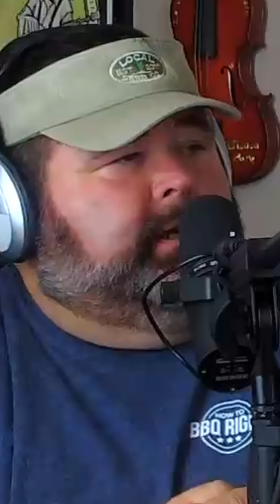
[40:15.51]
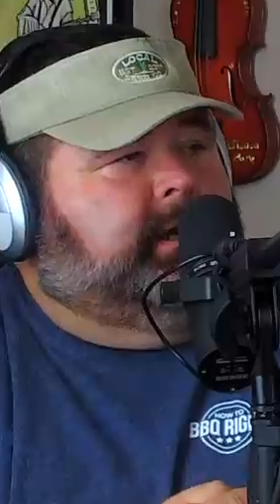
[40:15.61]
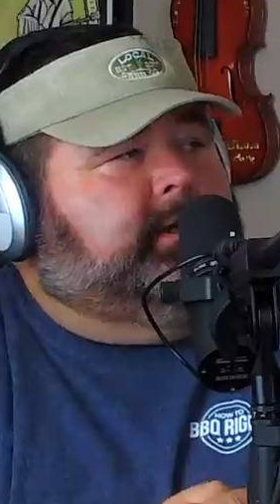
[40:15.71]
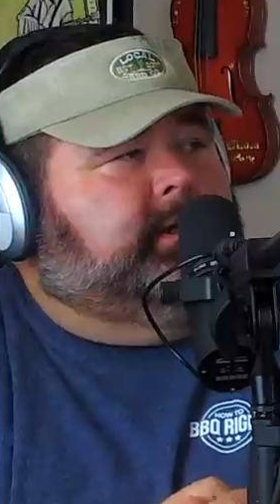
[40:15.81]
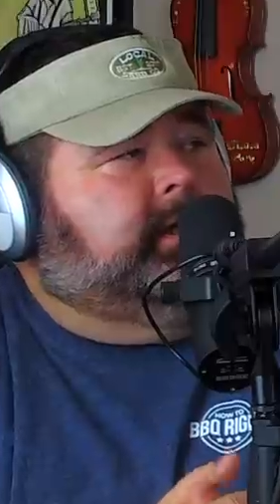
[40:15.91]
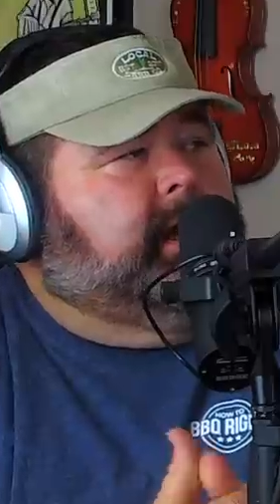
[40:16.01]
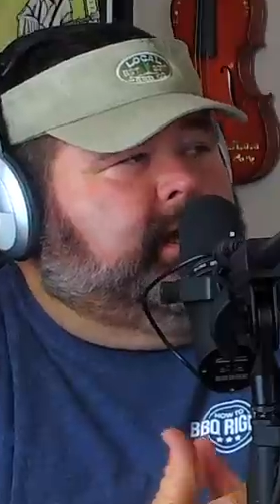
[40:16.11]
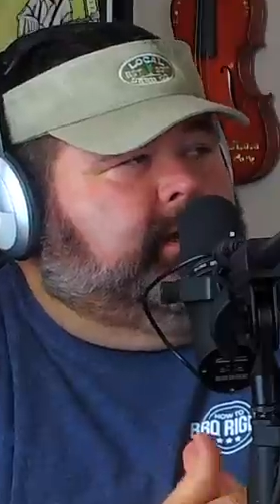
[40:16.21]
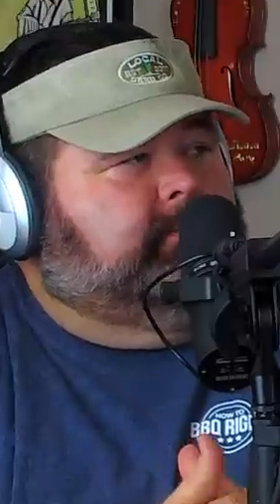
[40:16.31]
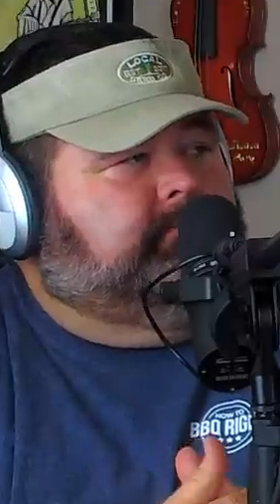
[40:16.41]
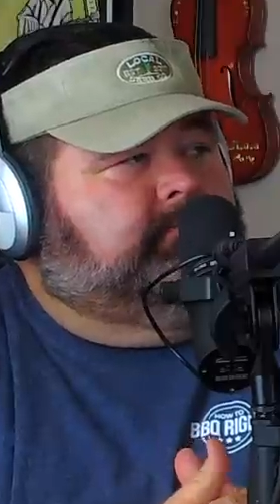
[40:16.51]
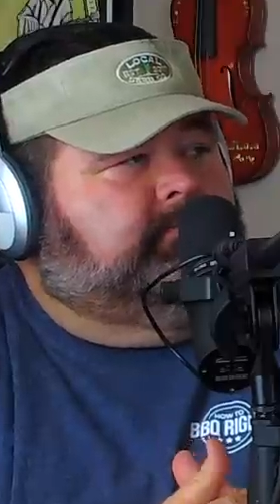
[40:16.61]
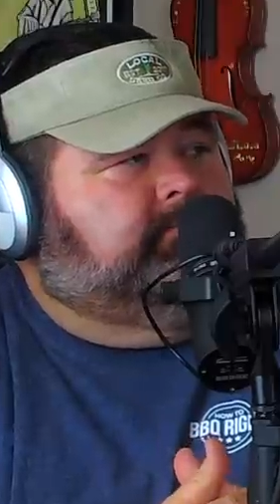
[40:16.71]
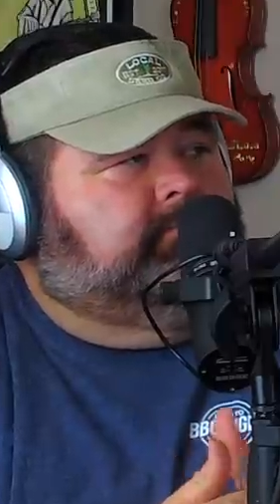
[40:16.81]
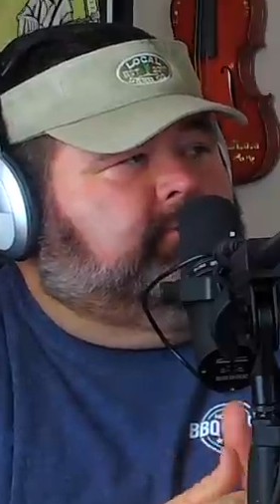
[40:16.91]
and then I just kind of
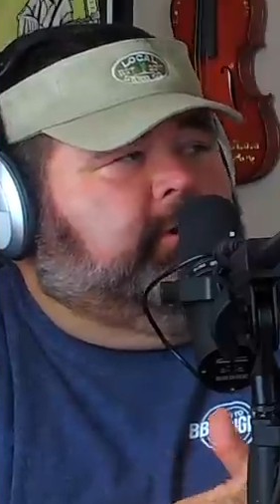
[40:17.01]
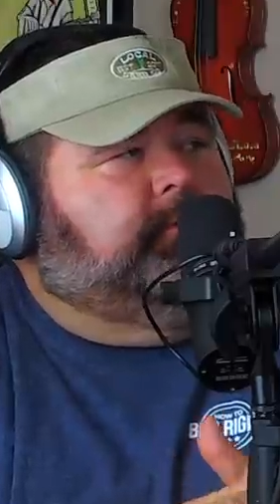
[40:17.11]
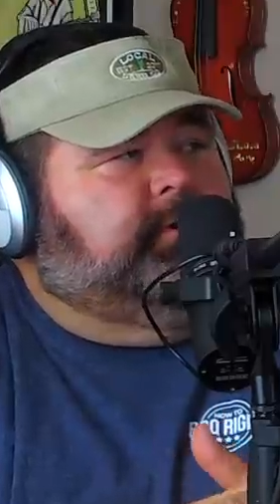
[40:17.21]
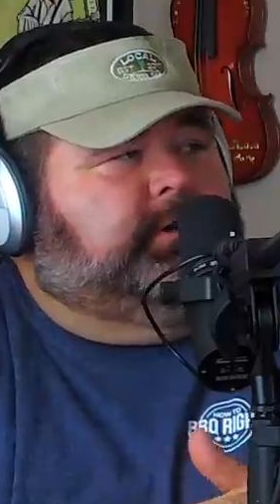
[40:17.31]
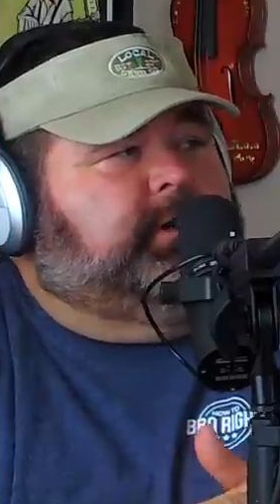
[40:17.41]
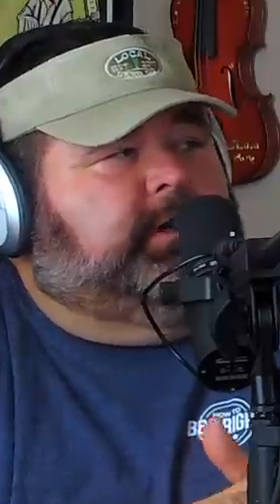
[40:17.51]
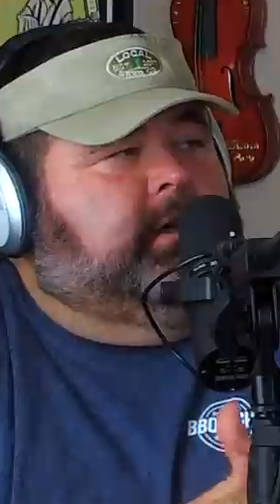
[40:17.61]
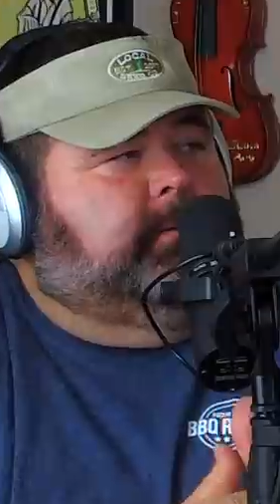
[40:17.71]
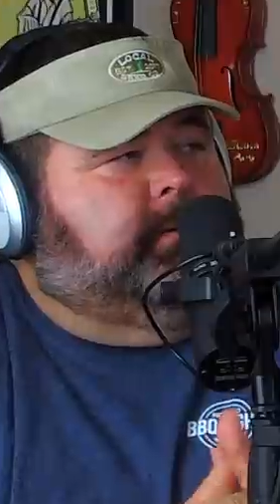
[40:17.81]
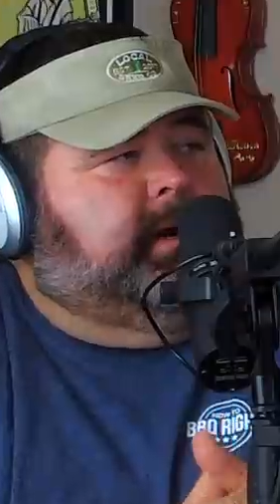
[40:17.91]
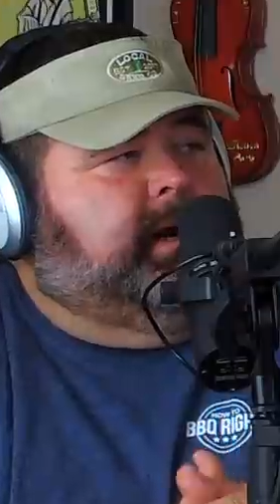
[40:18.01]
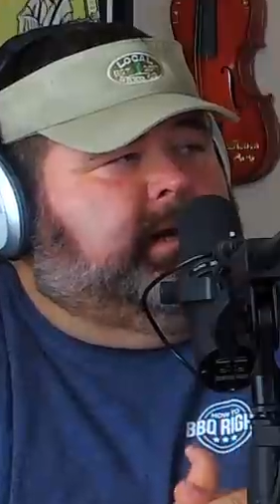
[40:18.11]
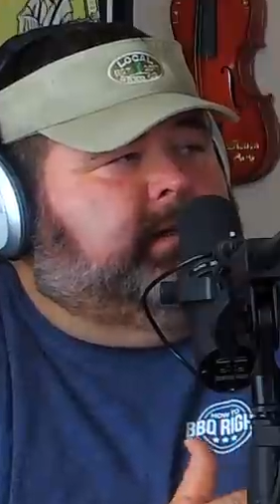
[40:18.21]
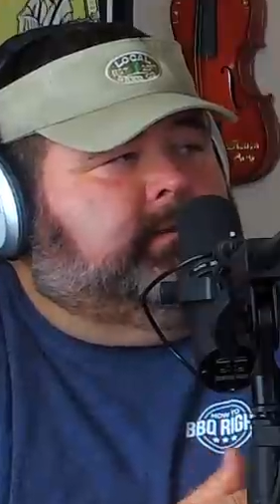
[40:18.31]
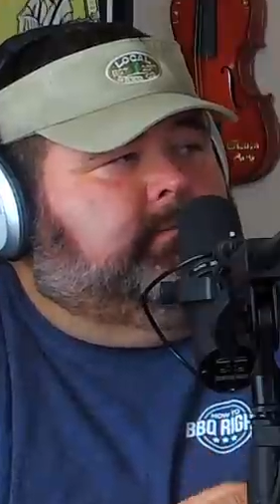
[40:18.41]
crawfished it up. I
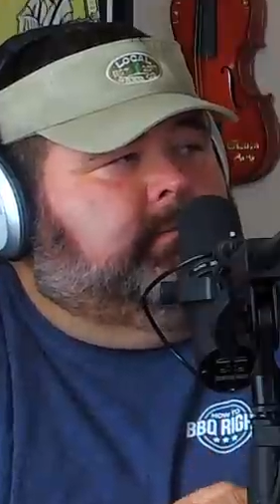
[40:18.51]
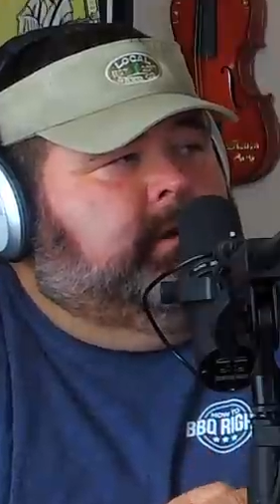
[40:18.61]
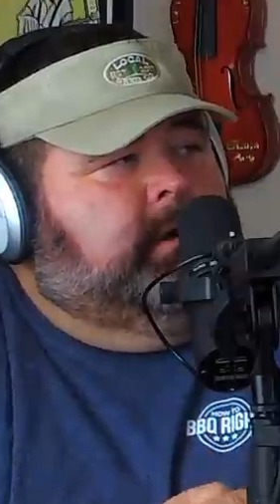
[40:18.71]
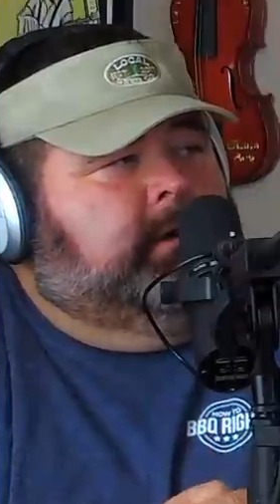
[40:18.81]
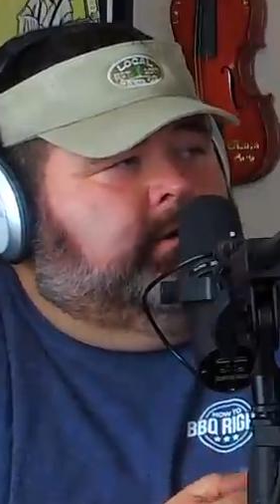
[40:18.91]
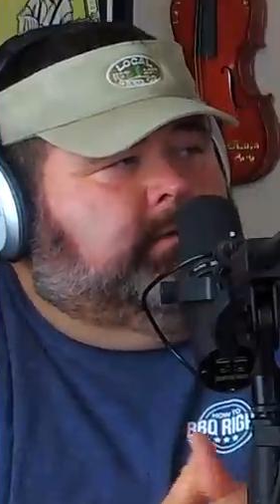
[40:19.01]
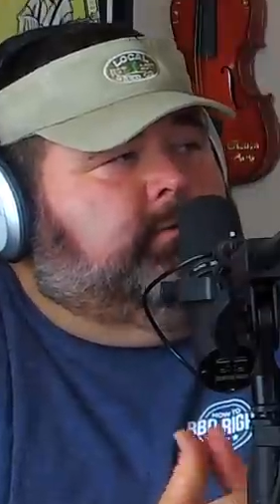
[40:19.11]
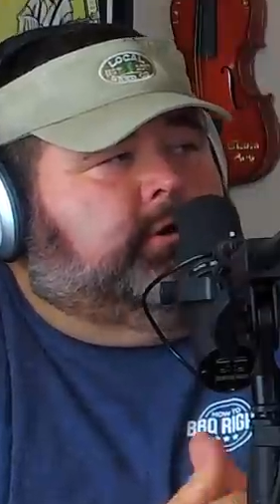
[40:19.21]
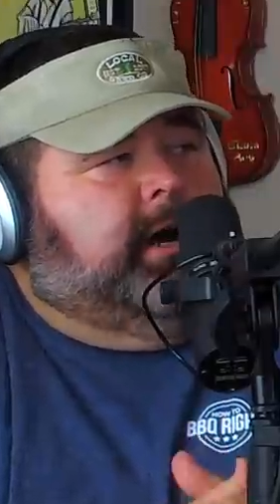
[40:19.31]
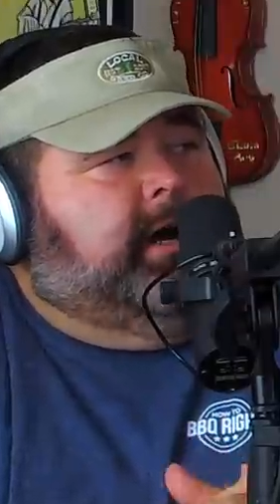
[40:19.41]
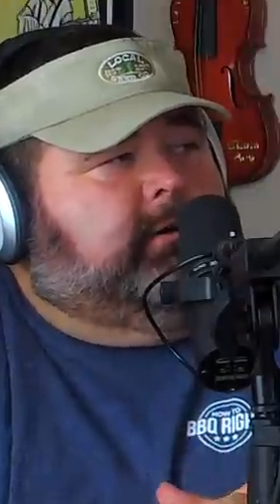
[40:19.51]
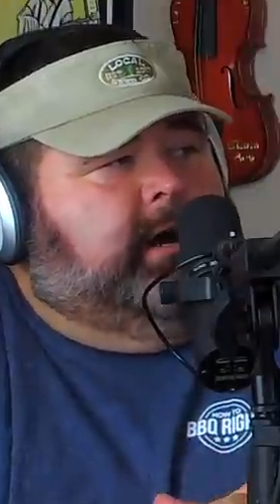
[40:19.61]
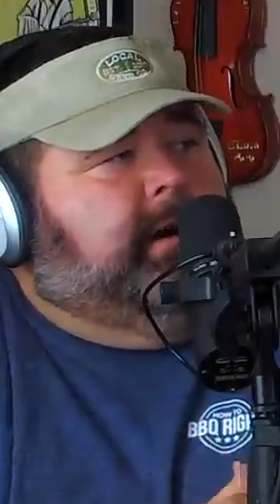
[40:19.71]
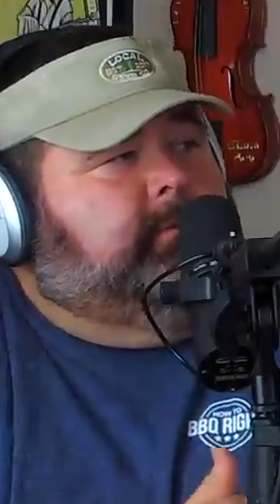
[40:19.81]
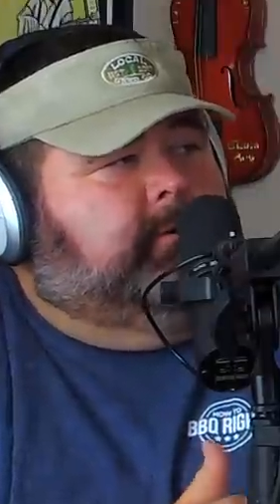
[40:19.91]
added some mm-hmm. some dry crab